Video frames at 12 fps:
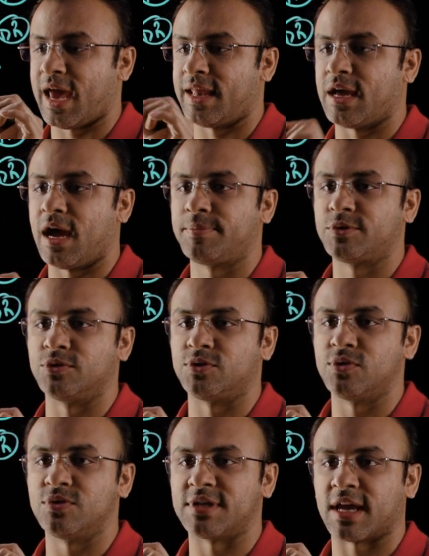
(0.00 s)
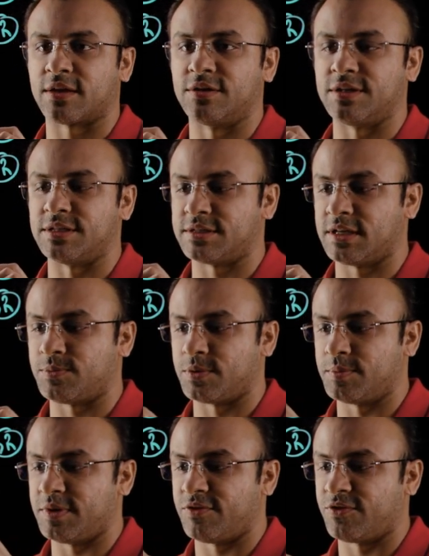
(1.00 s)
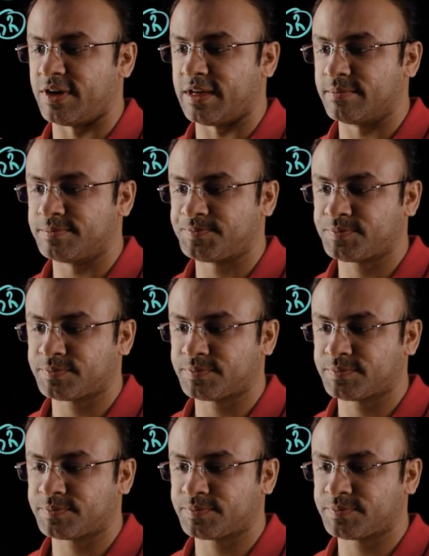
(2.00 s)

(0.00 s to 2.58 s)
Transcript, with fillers: and up to two secondaries, it would be free.